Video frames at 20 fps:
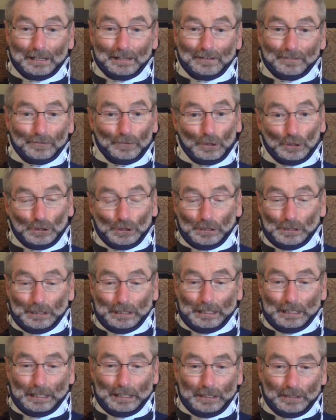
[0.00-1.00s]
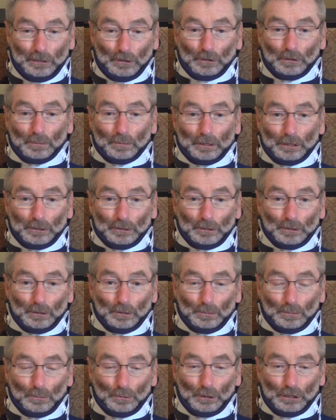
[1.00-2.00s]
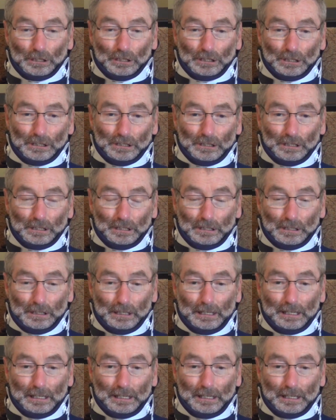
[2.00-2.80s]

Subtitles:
Fortunately, I had other Marino priests and